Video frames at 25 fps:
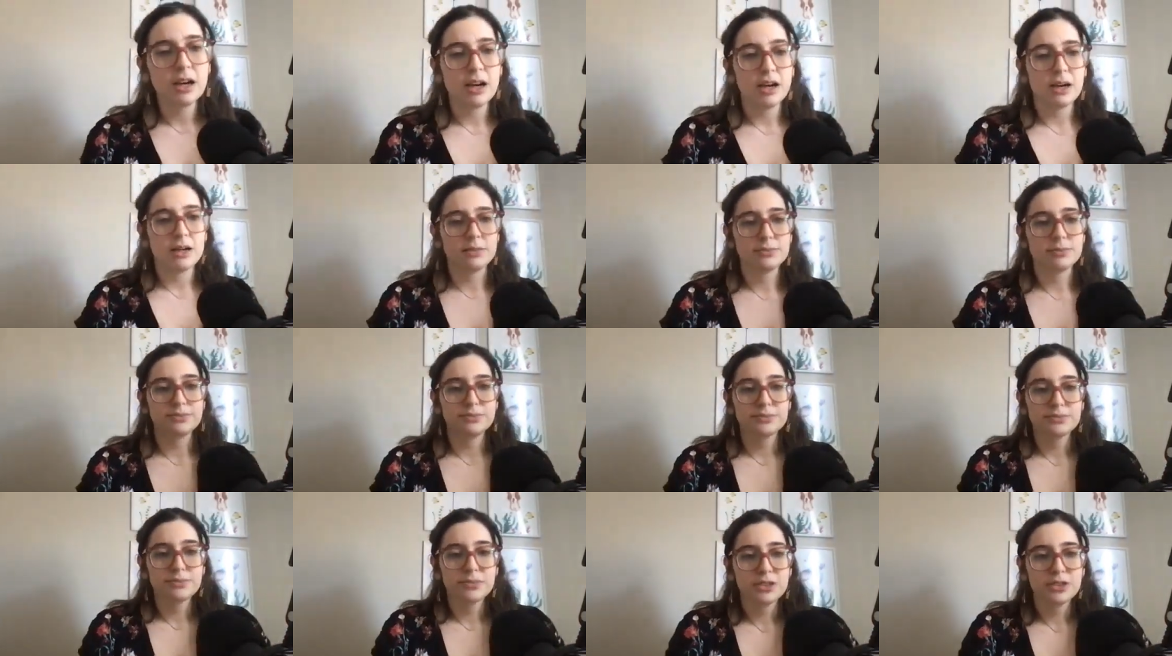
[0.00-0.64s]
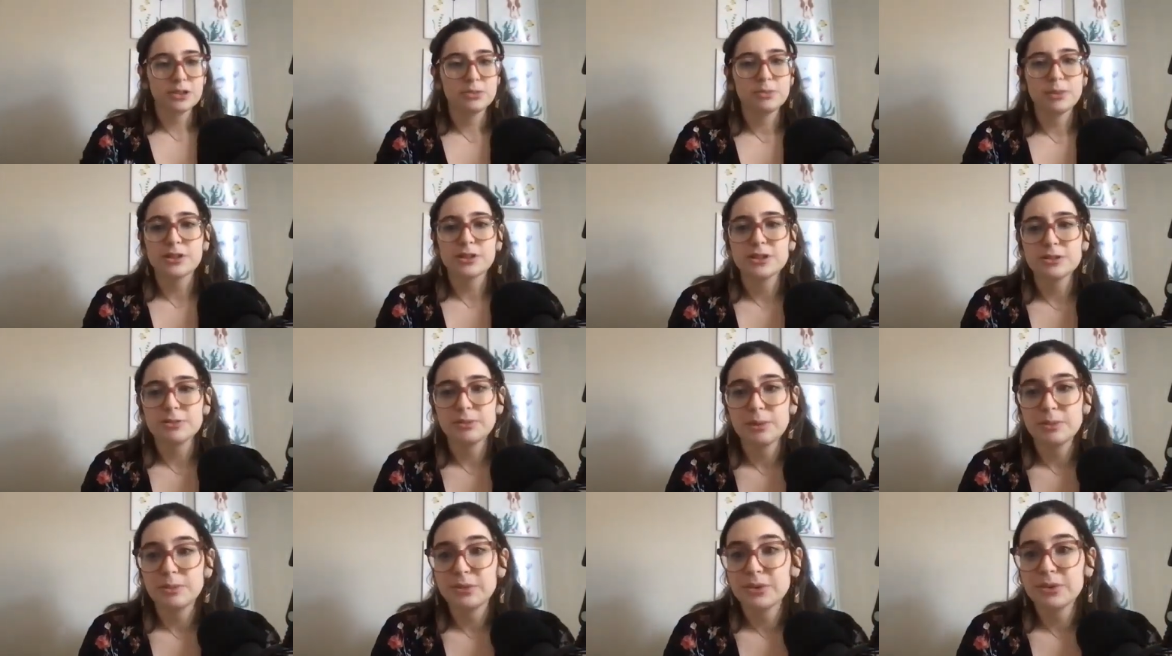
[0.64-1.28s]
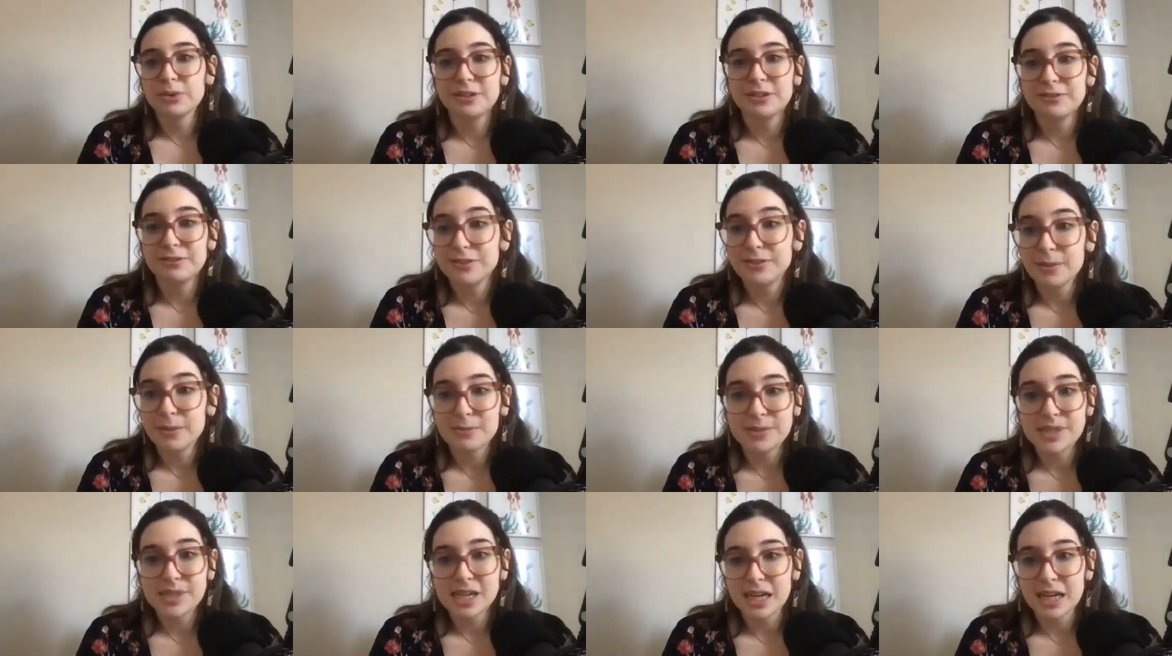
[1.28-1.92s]
um, to a bunch of people in the
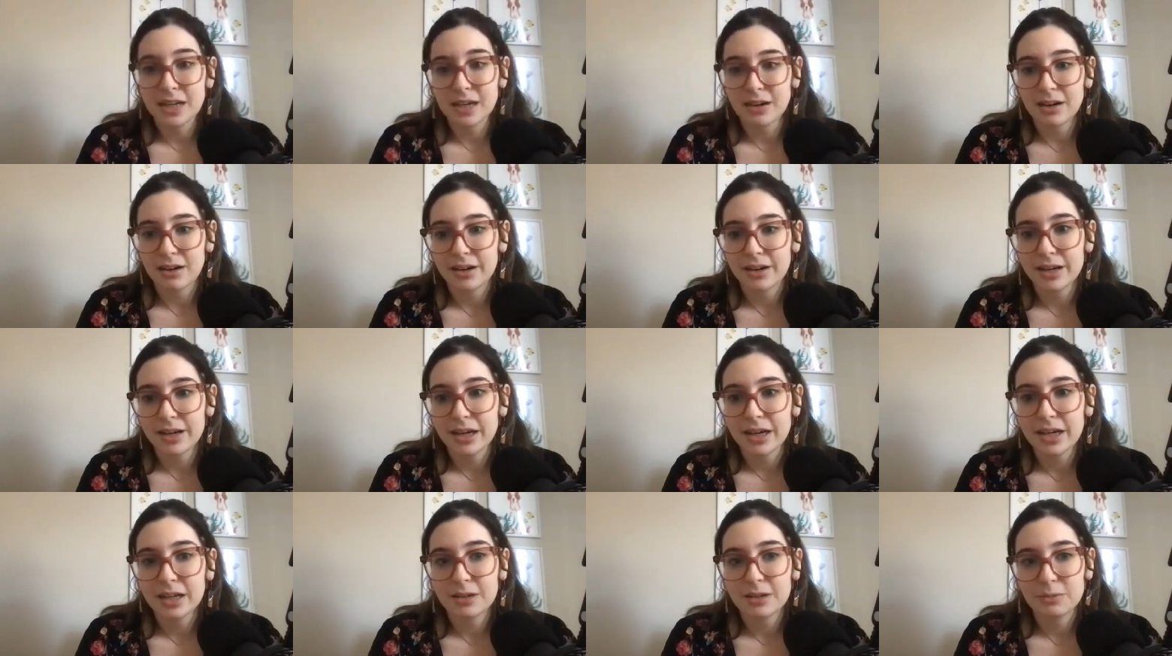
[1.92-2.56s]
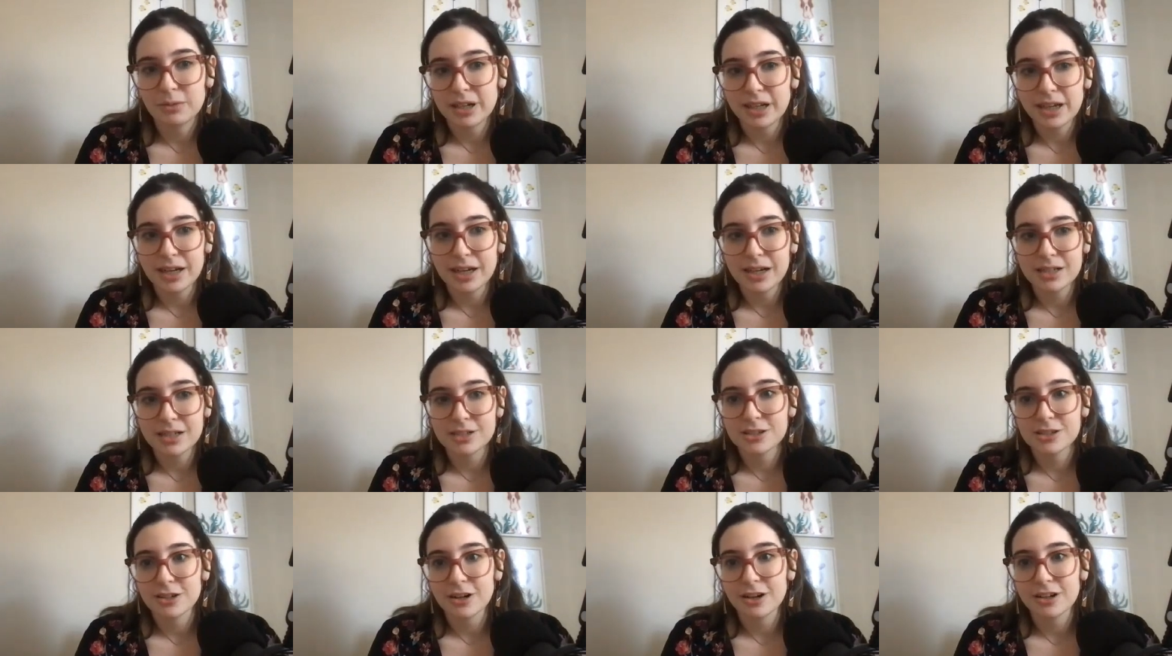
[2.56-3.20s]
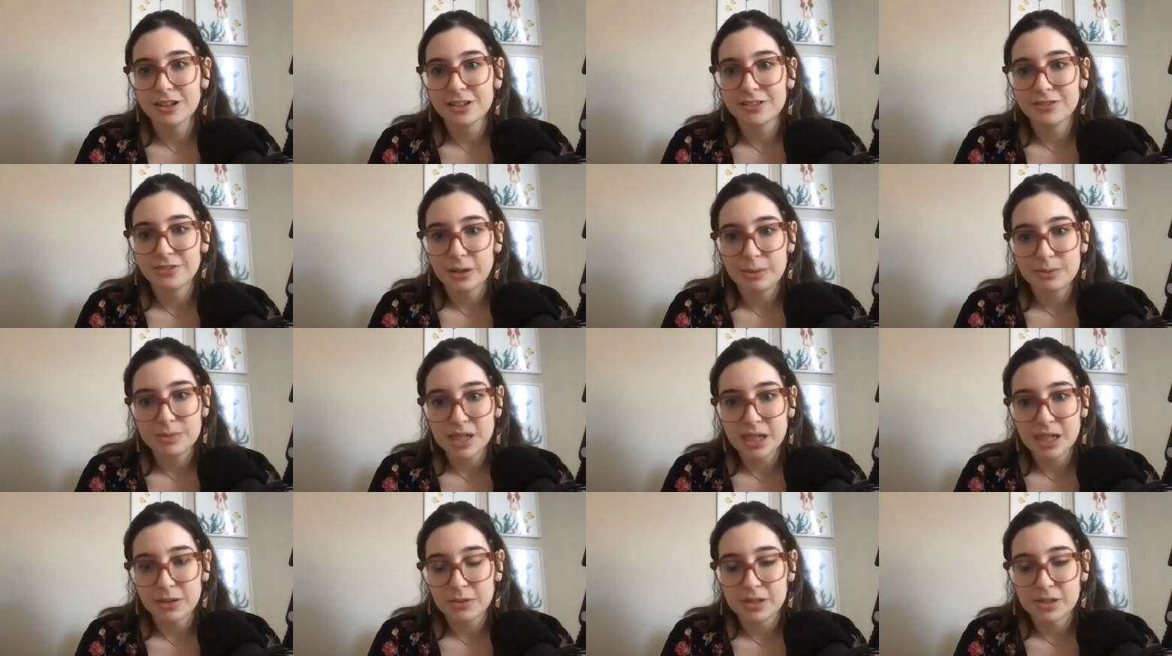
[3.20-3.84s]
femtech area. And when I had started,
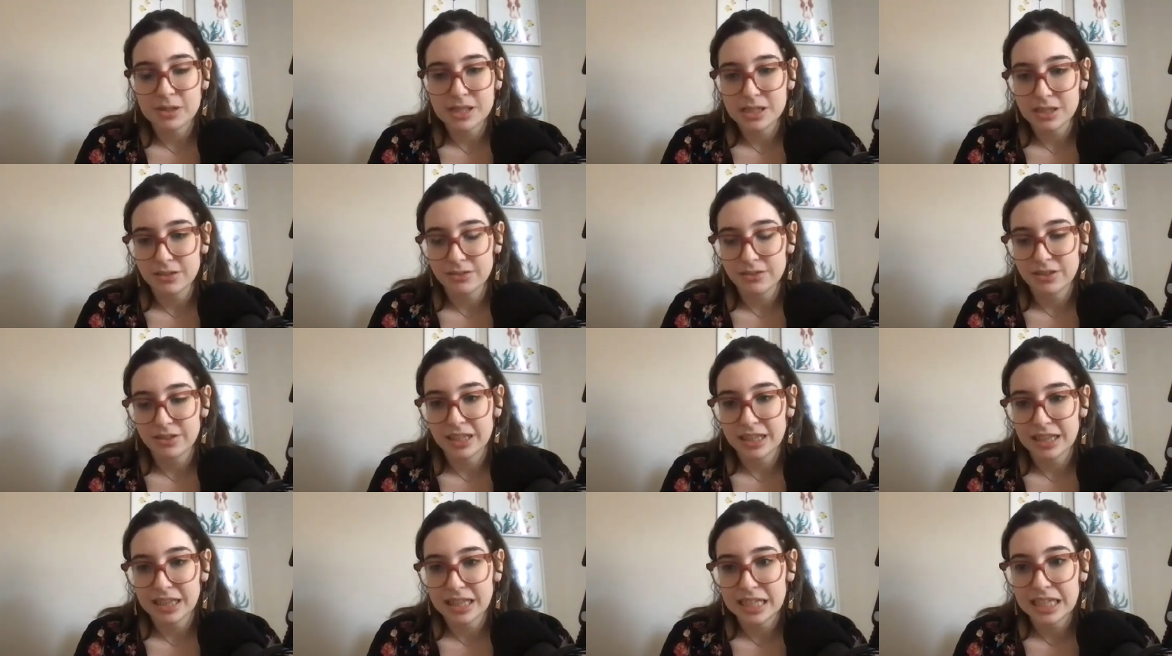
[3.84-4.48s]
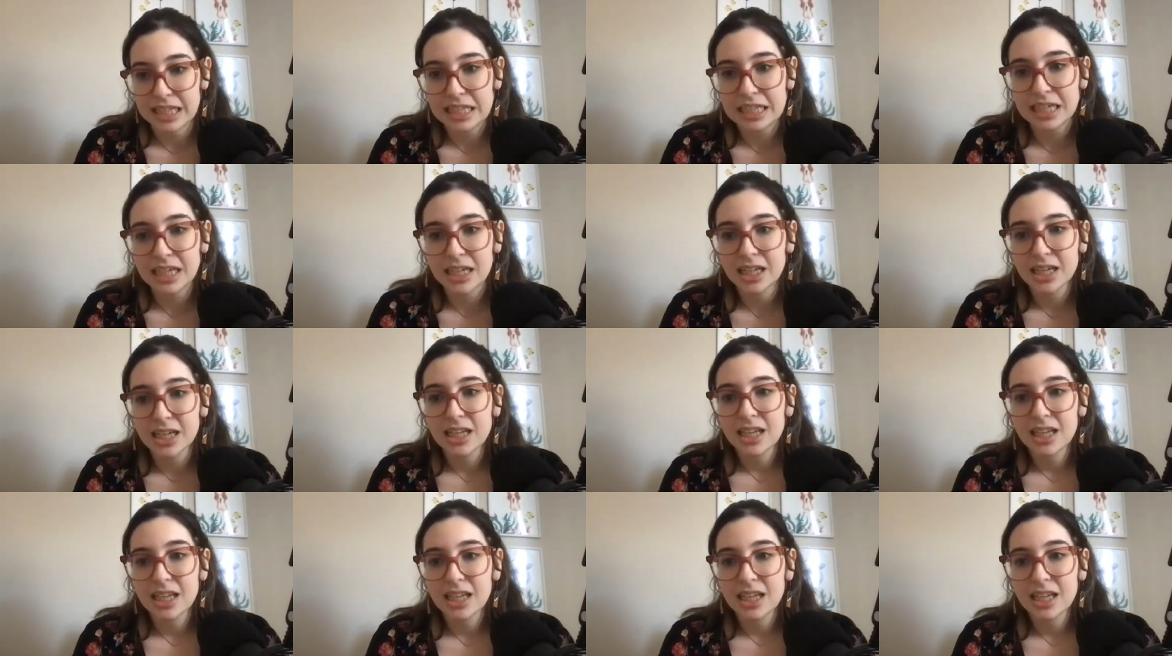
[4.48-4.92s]
femtech wasn't even a thing.